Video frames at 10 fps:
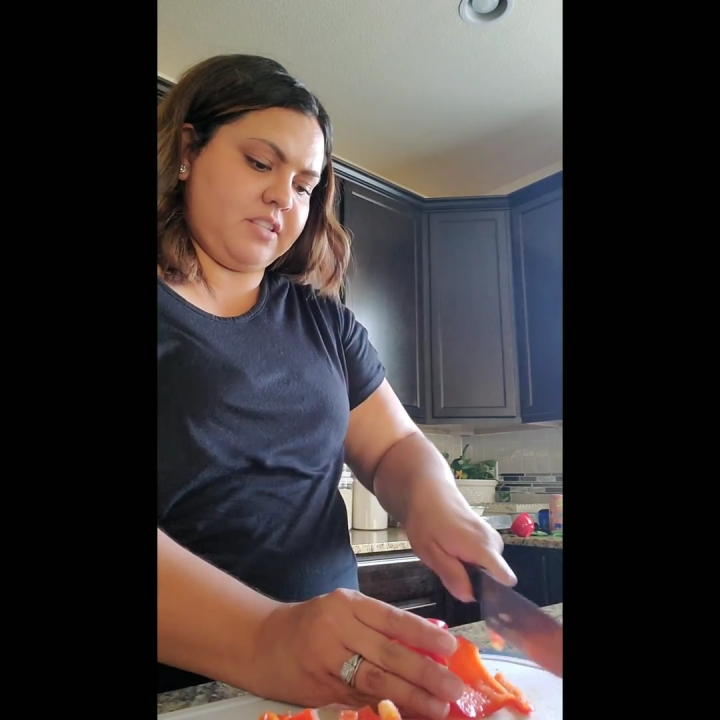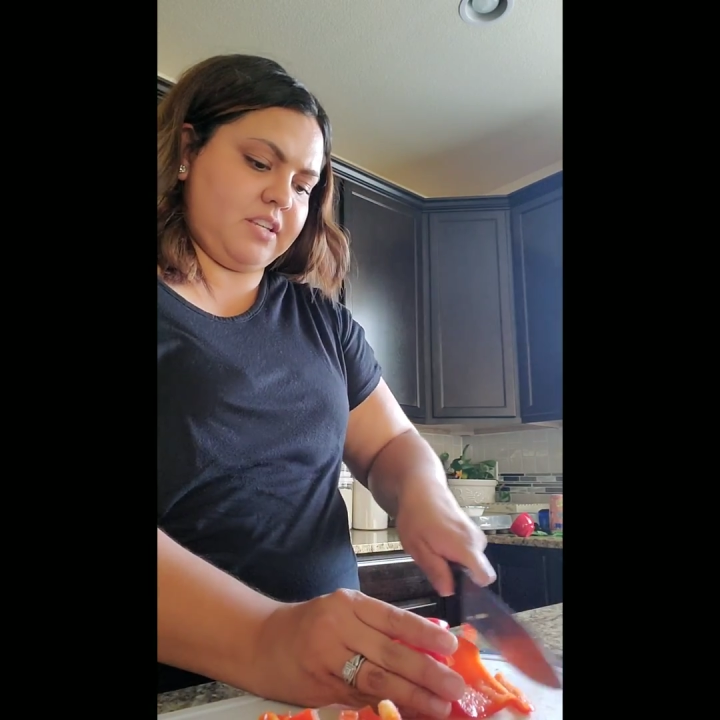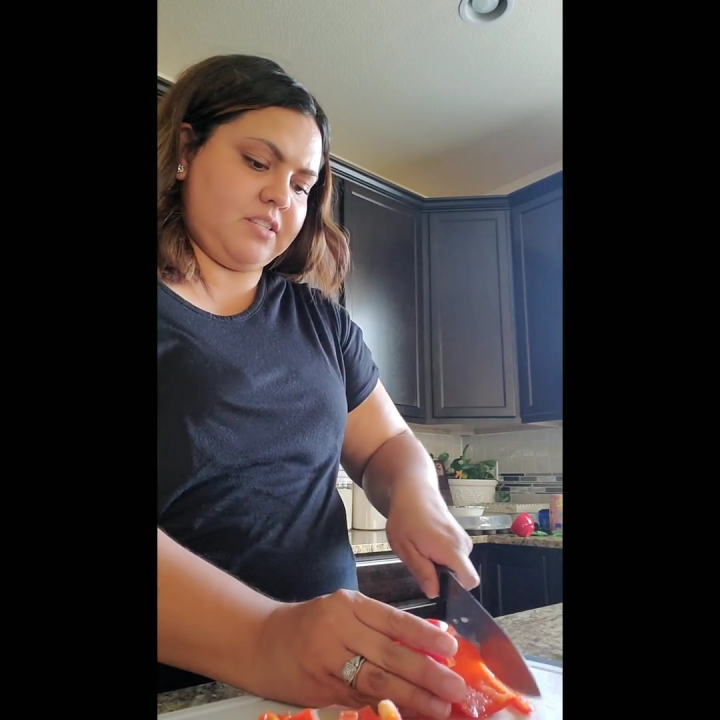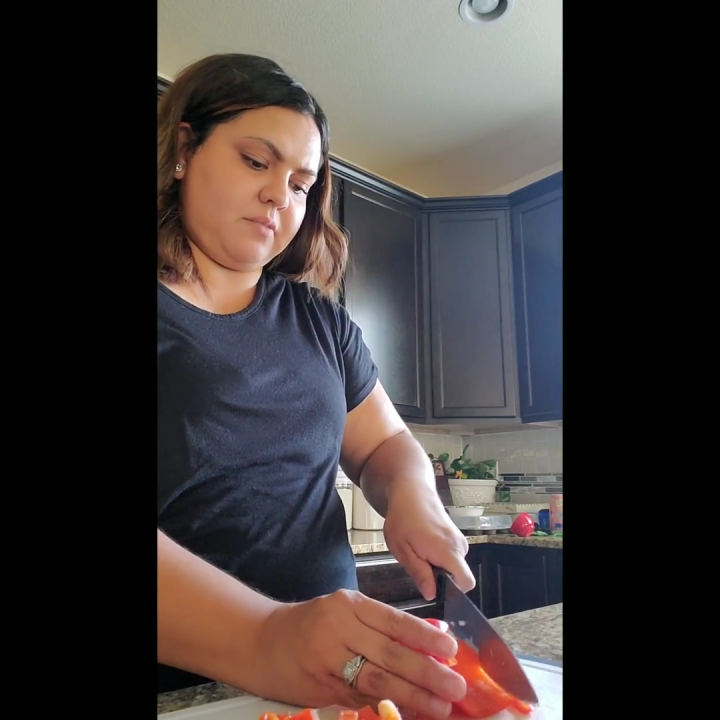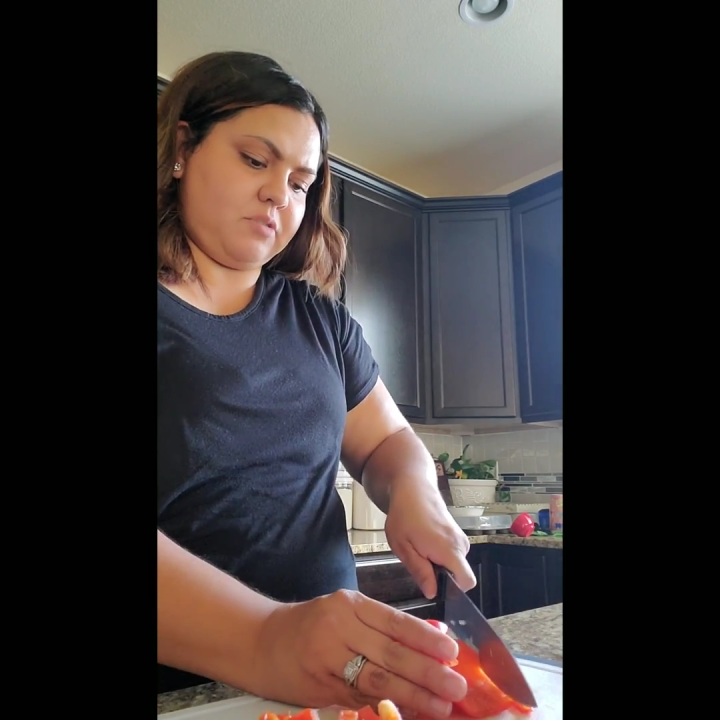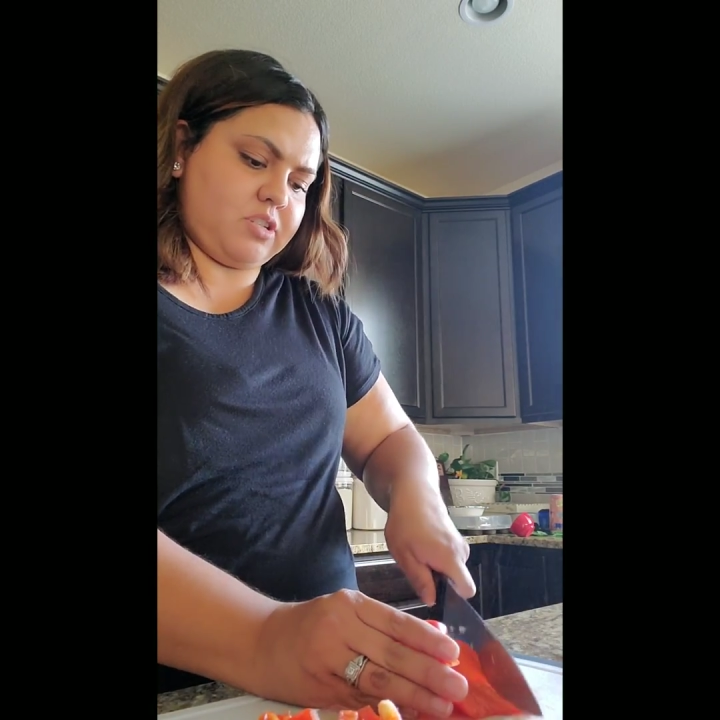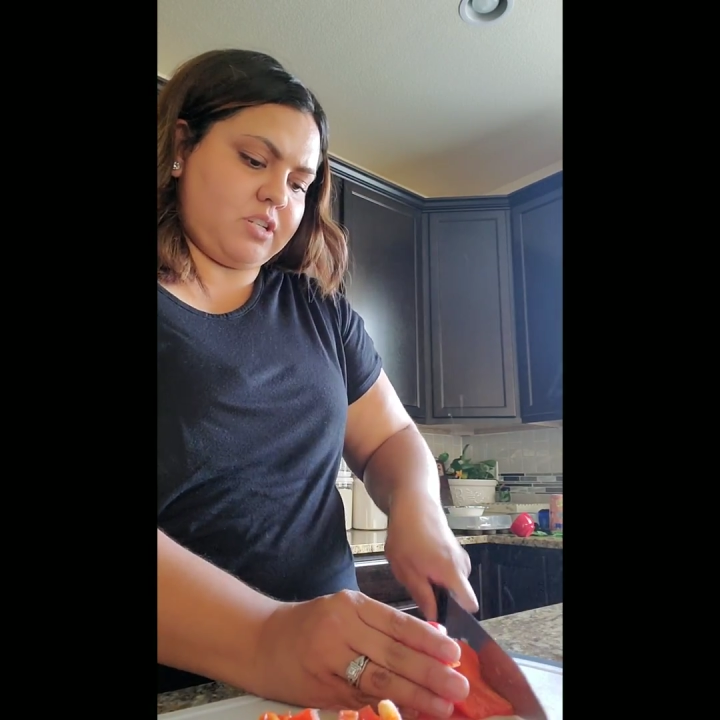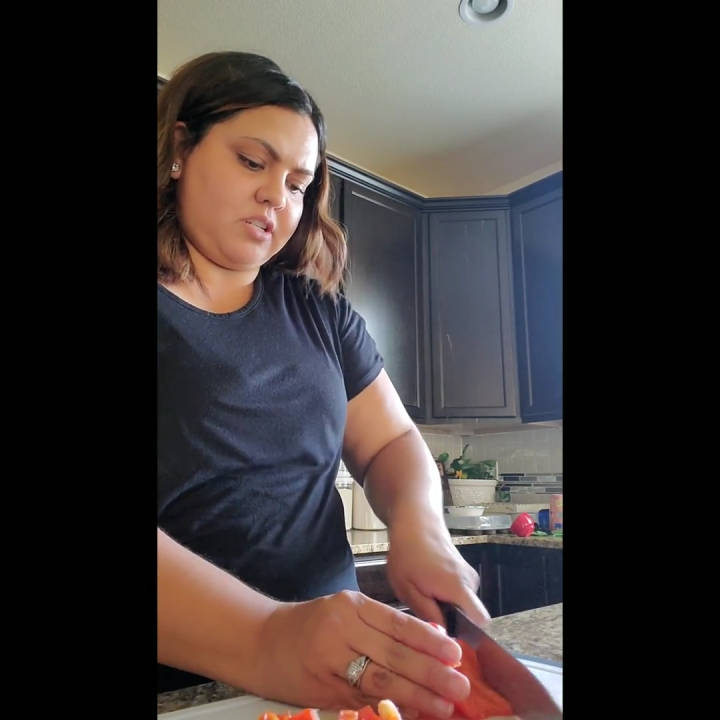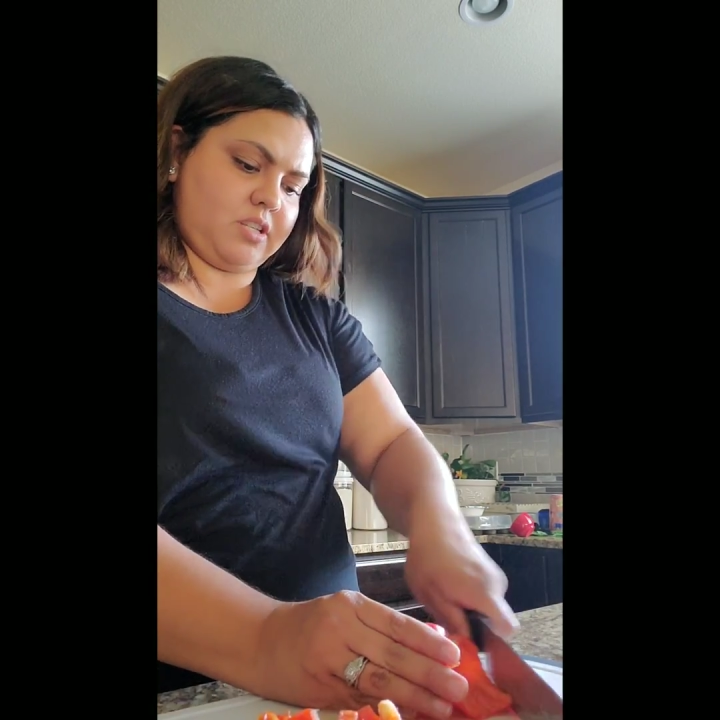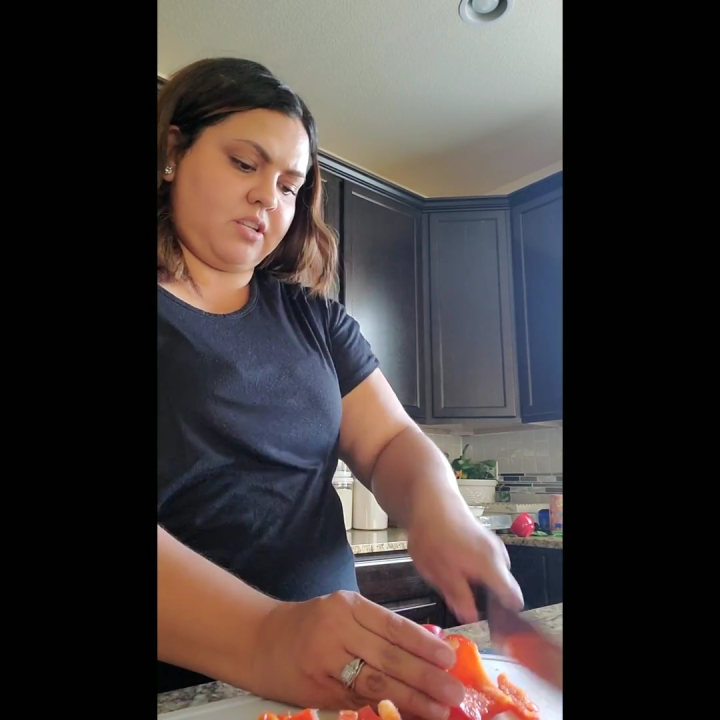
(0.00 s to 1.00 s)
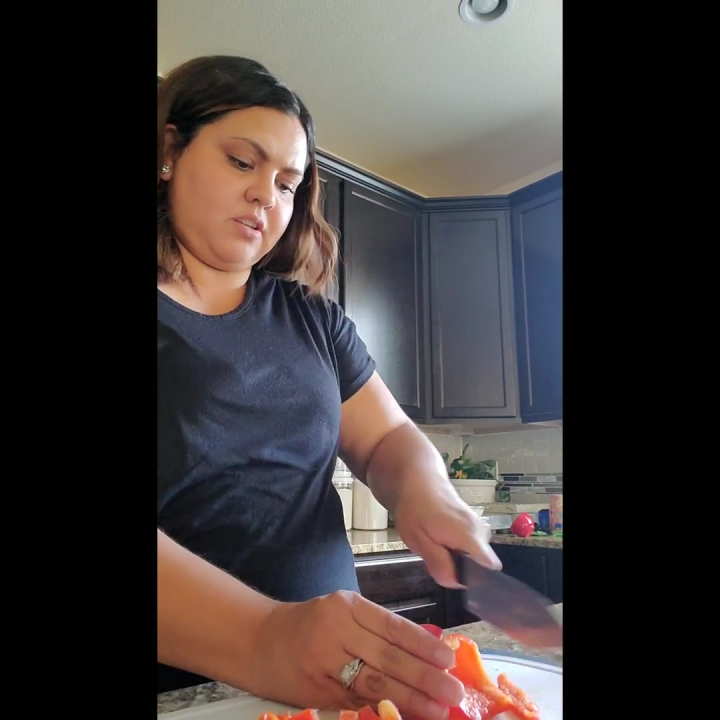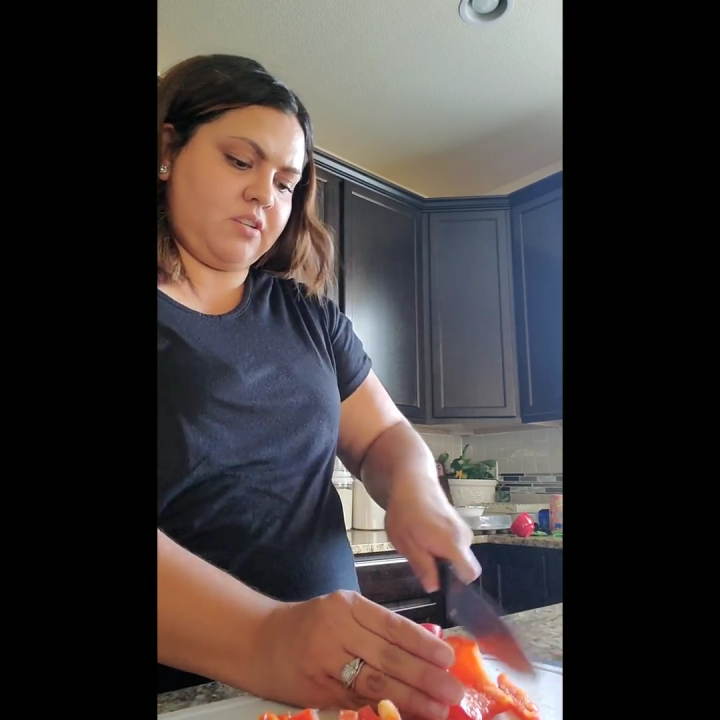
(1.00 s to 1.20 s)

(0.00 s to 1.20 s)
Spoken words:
of these I'm just going to